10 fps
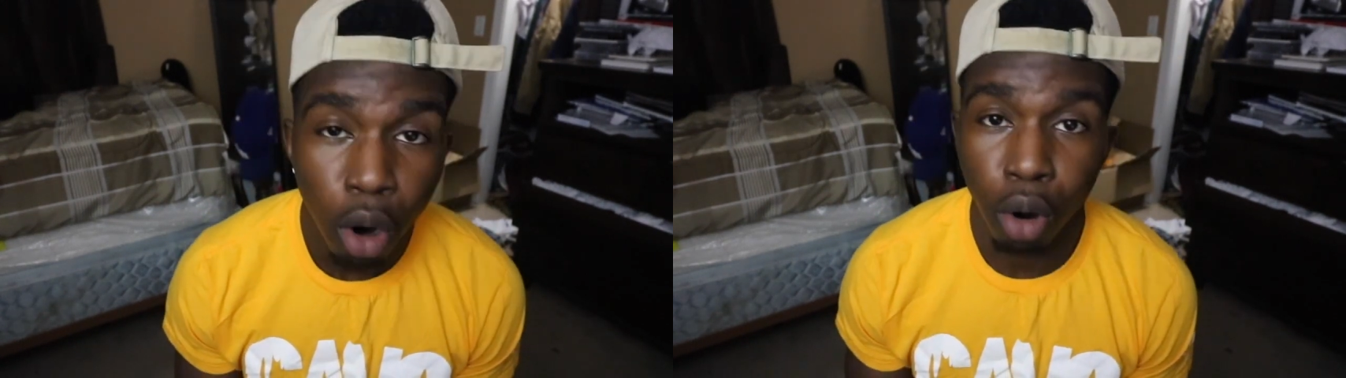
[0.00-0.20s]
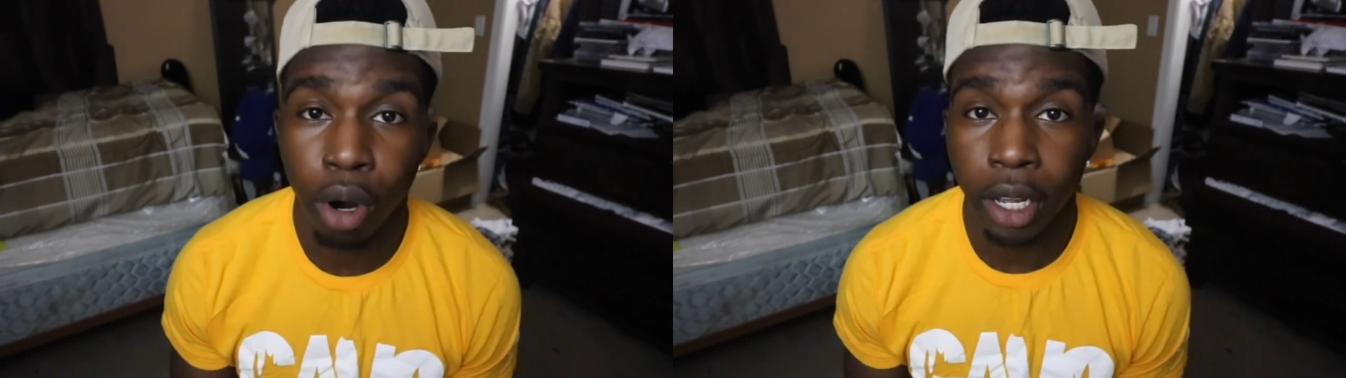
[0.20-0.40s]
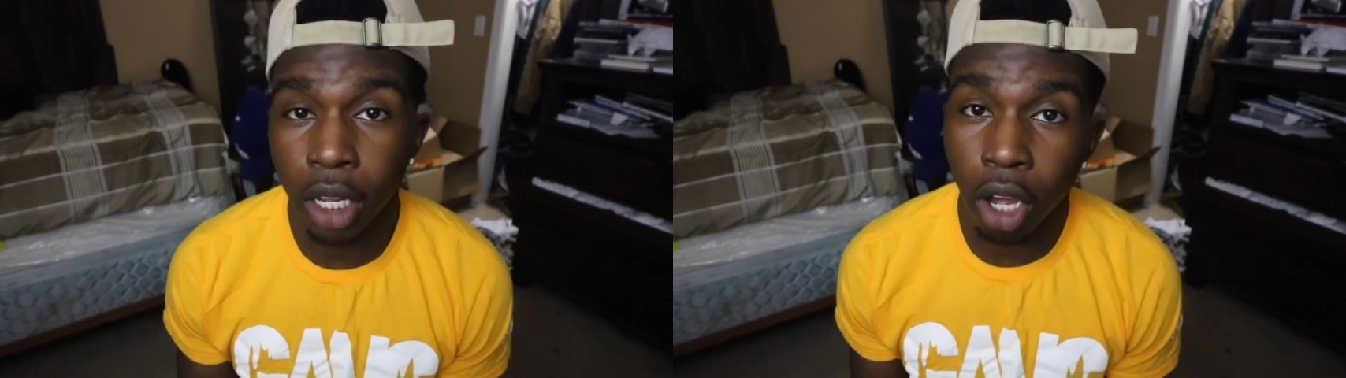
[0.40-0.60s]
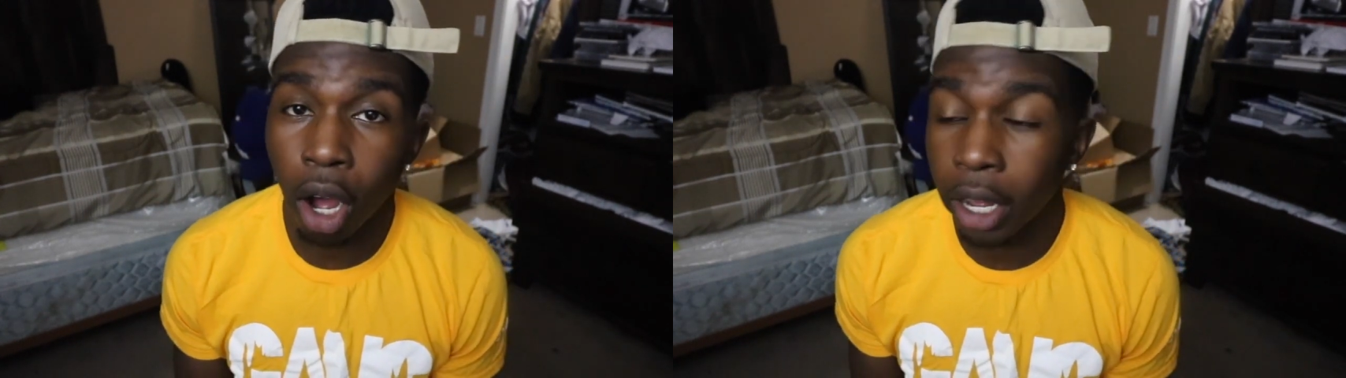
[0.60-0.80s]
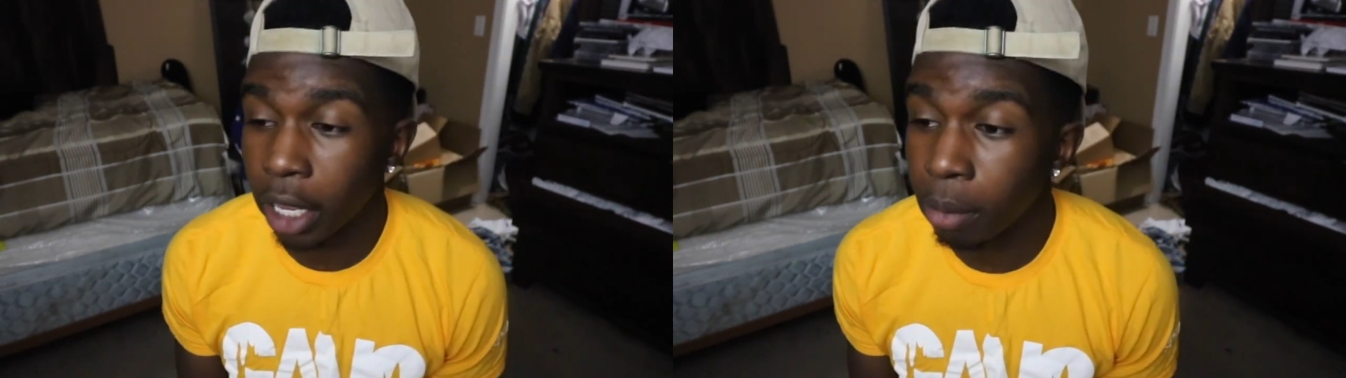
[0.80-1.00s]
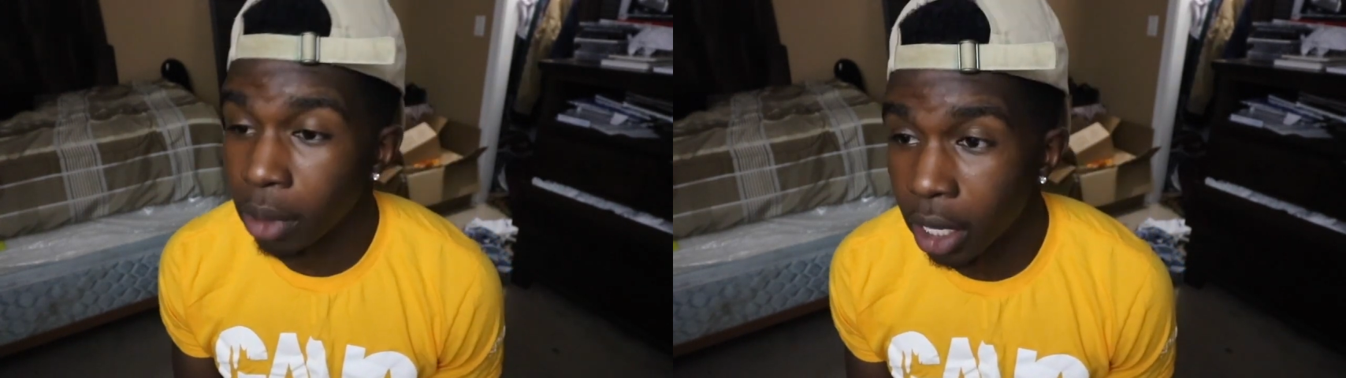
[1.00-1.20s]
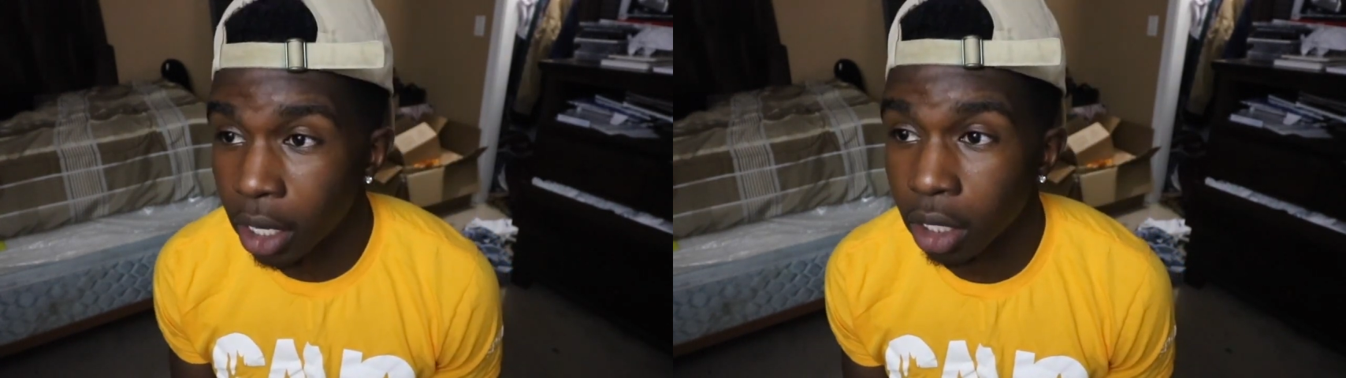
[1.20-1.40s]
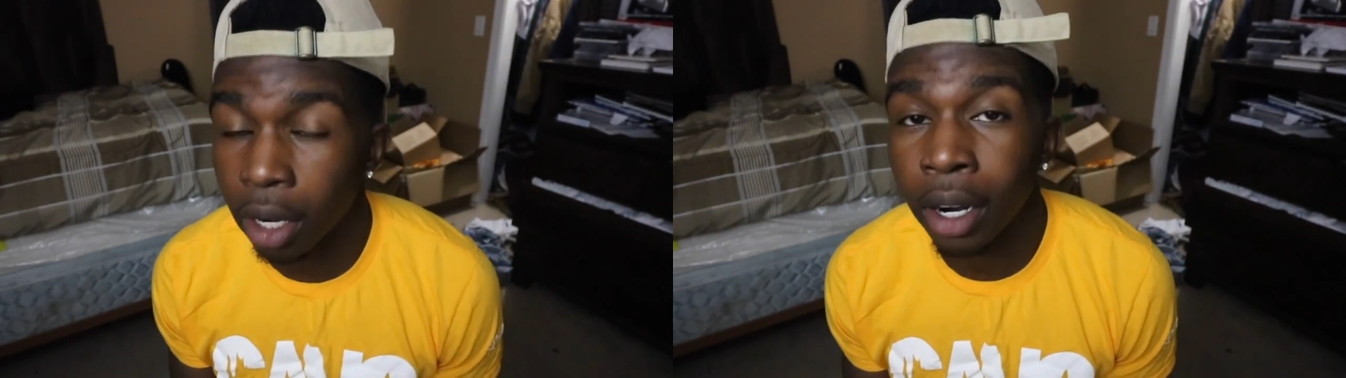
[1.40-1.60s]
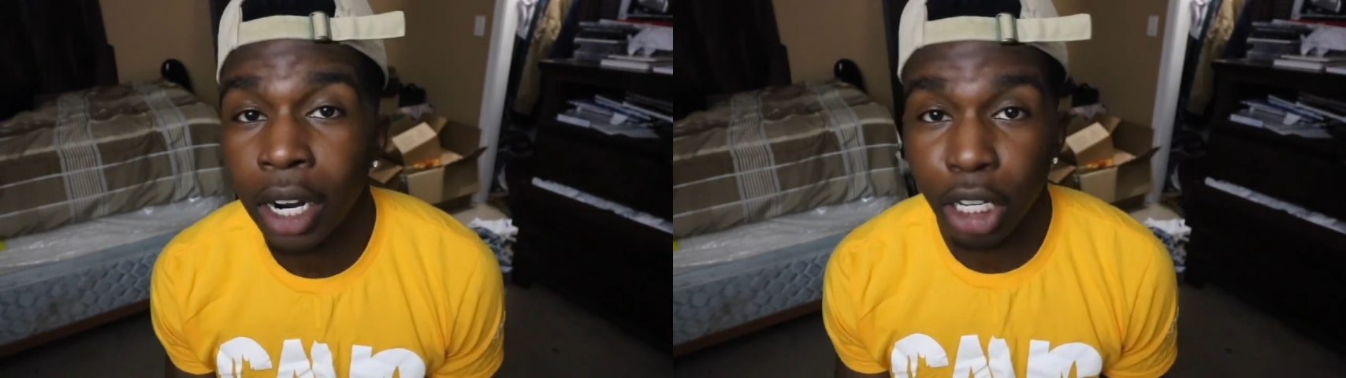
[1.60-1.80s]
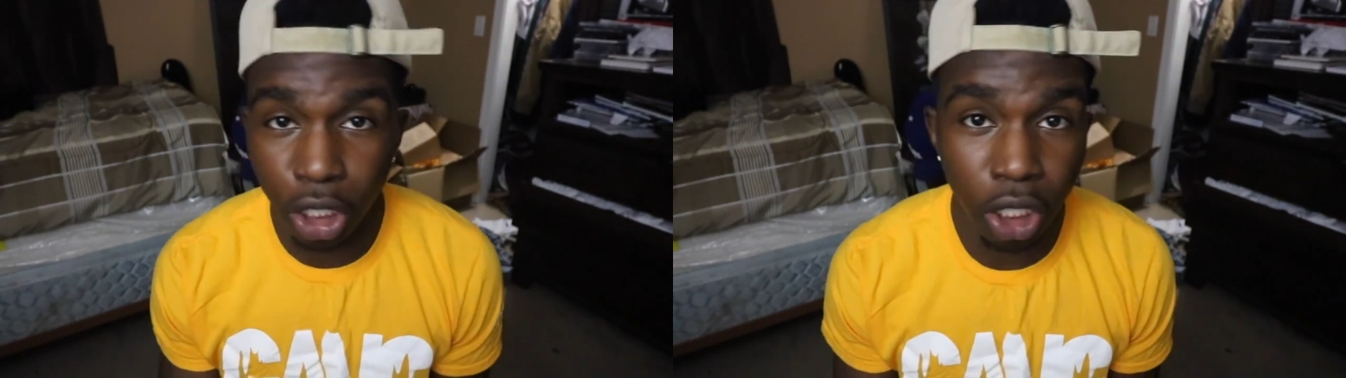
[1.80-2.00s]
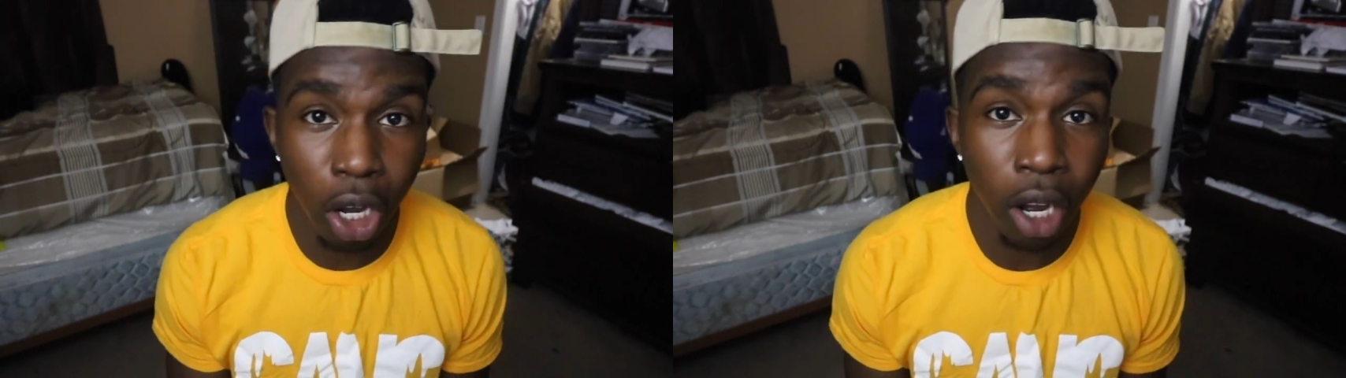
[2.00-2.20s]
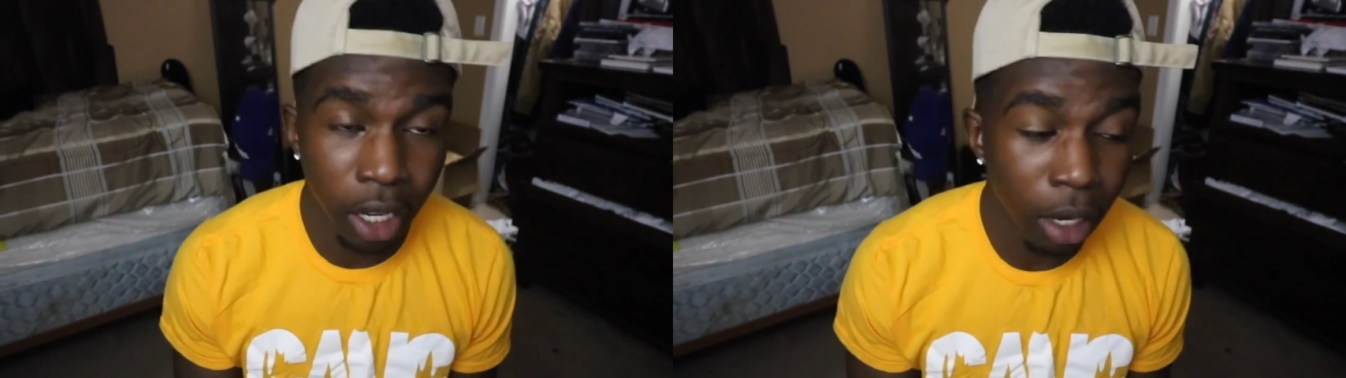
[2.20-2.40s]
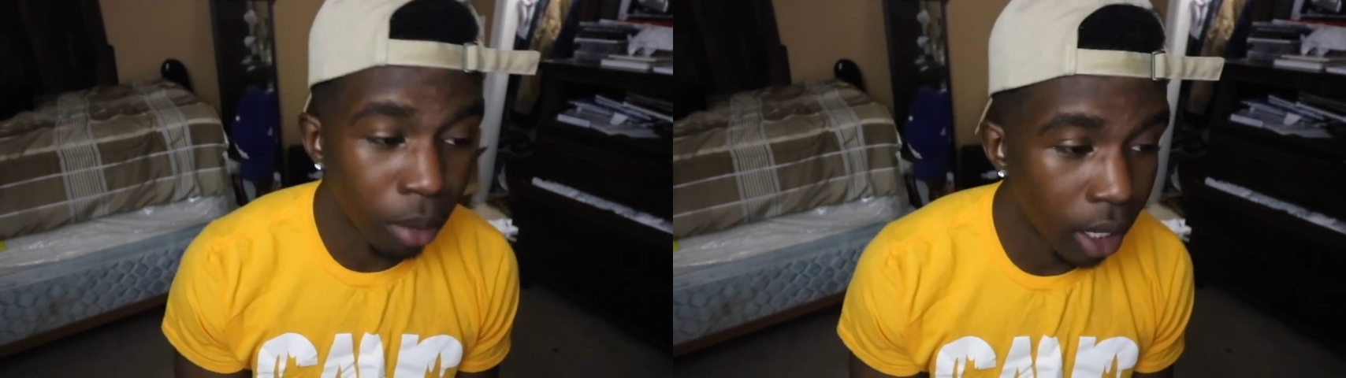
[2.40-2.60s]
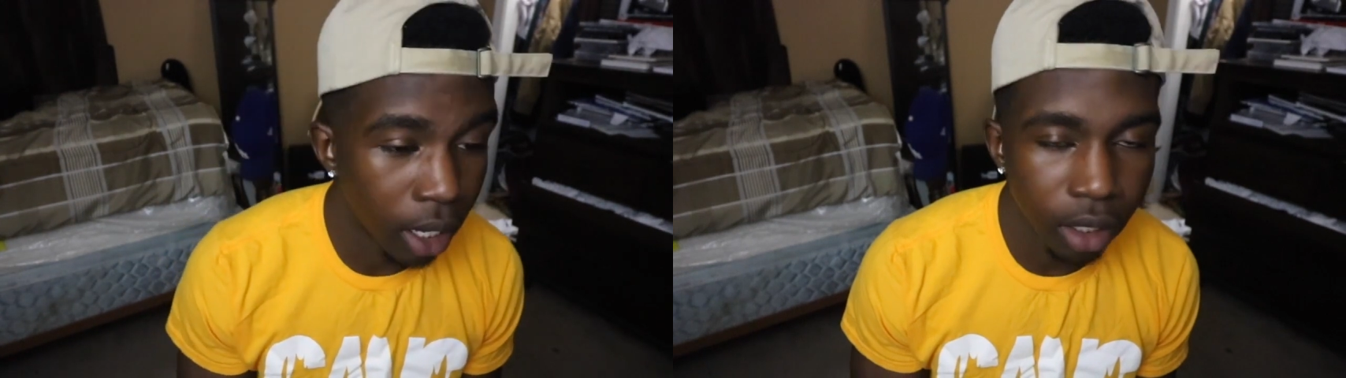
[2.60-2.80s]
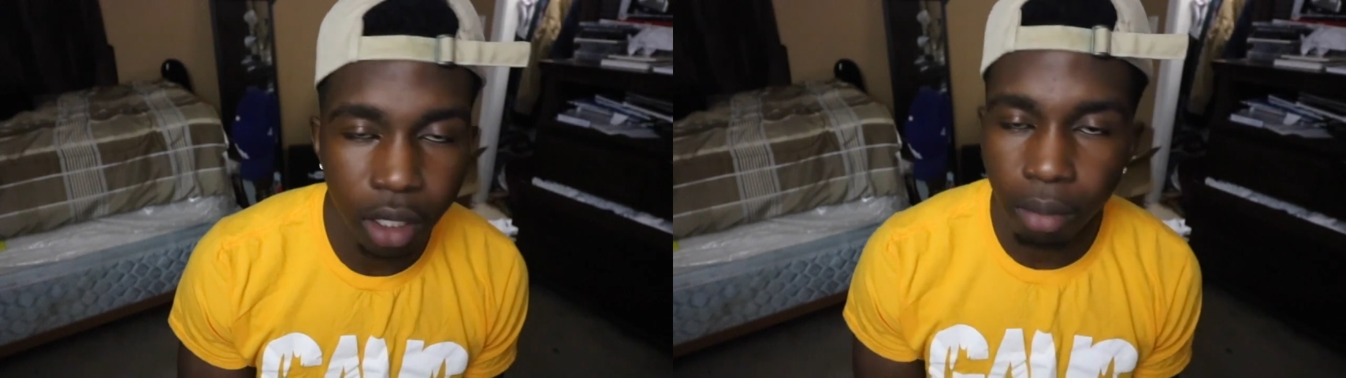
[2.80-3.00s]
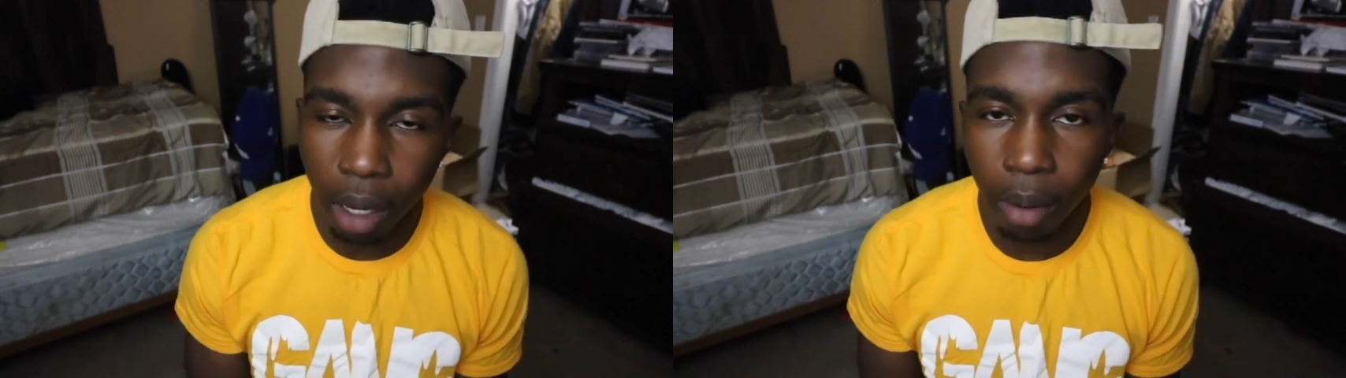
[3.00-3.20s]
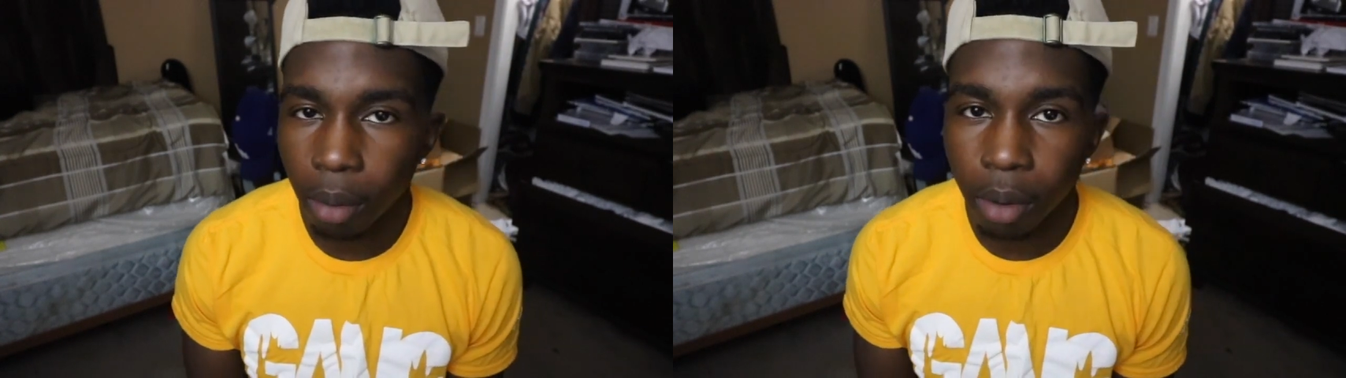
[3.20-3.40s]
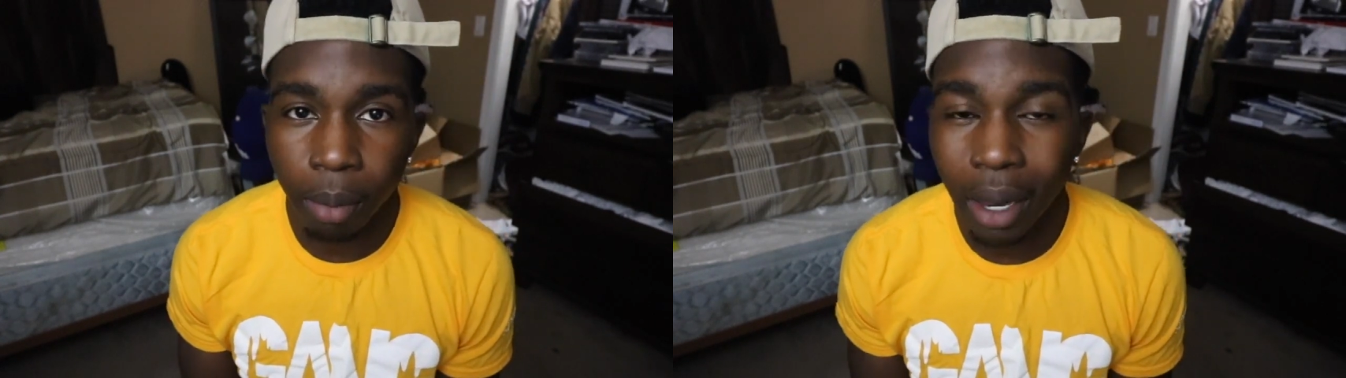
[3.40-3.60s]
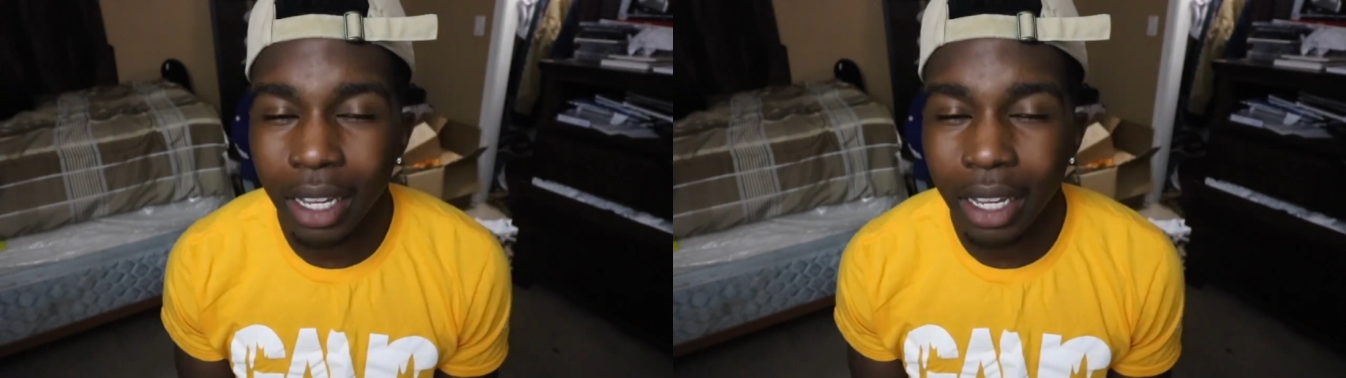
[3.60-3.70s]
or he called him this, or she called him this, and blah, blah, blah, blah.